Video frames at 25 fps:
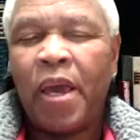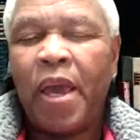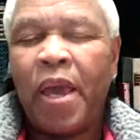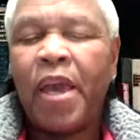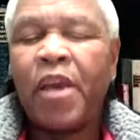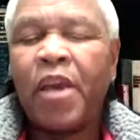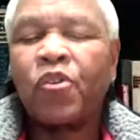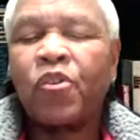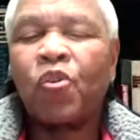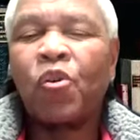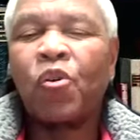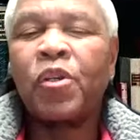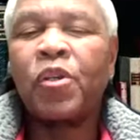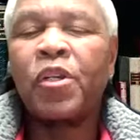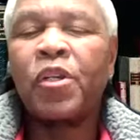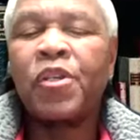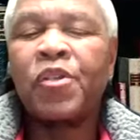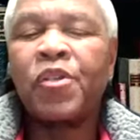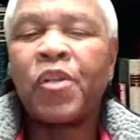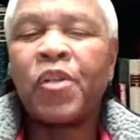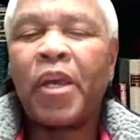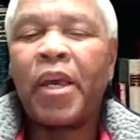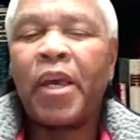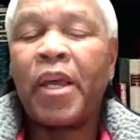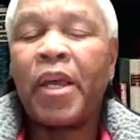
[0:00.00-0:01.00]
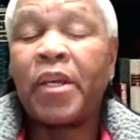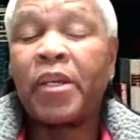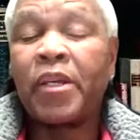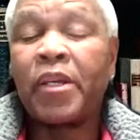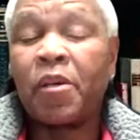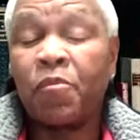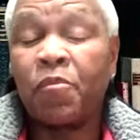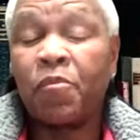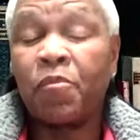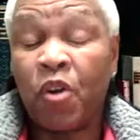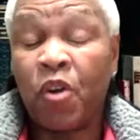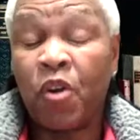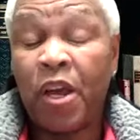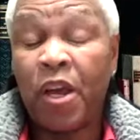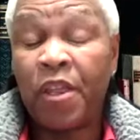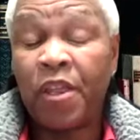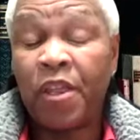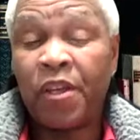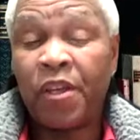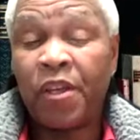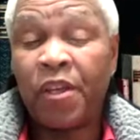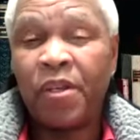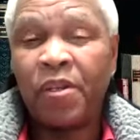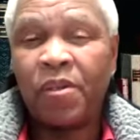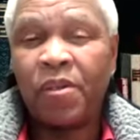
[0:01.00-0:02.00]
Aaron, his elder
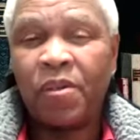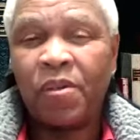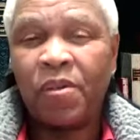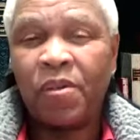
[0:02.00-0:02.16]
brother,